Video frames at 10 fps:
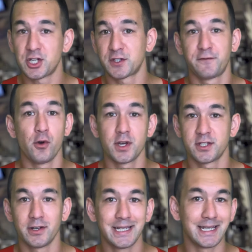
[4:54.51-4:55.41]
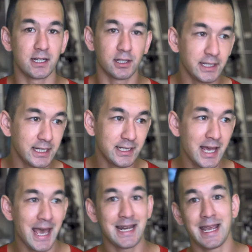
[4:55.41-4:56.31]
I just focused on eating
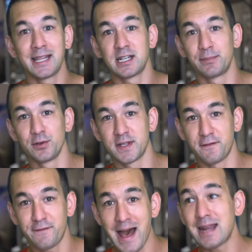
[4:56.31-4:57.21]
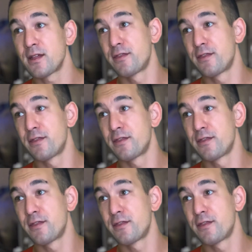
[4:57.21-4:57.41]
clean and I ended up losing fat.